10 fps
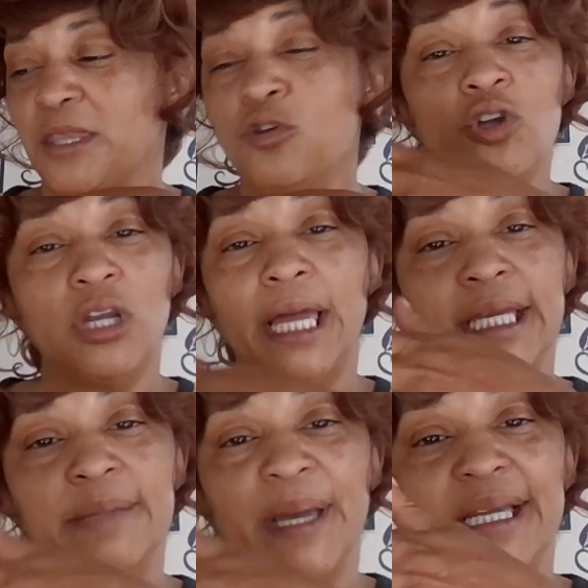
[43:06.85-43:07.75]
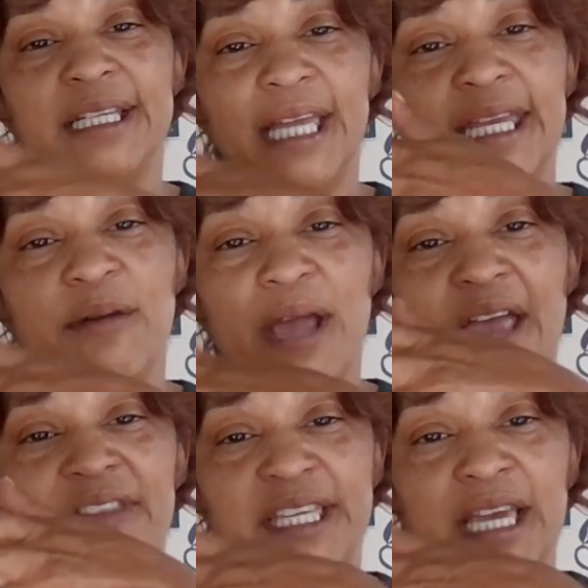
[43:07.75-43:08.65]
You know, like in back in the day, they would
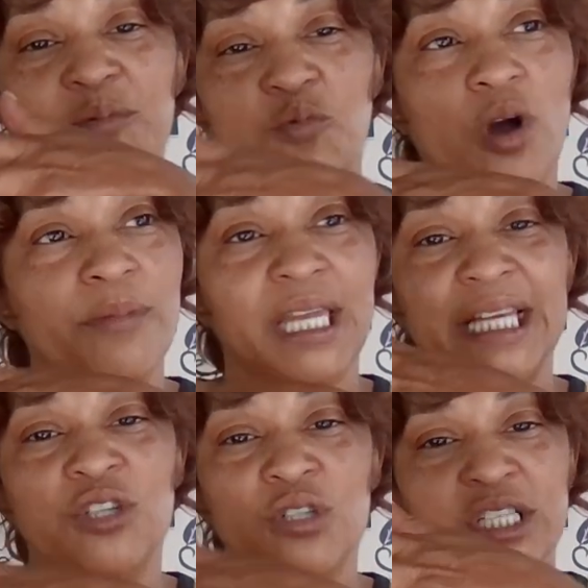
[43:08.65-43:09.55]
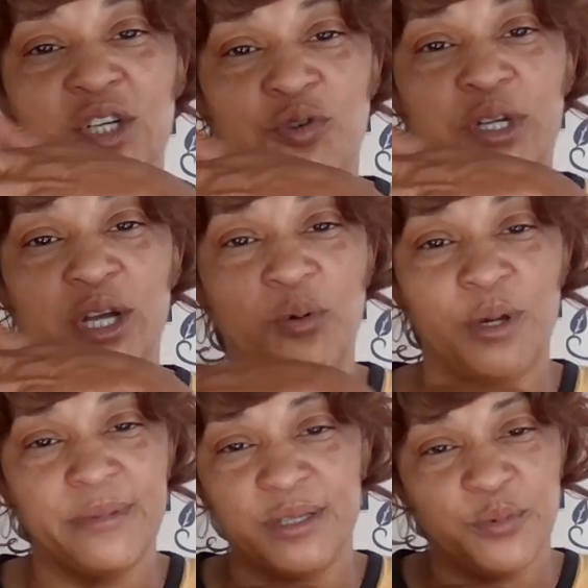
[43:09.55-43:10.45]
have the kept woman, like usually the Creole women,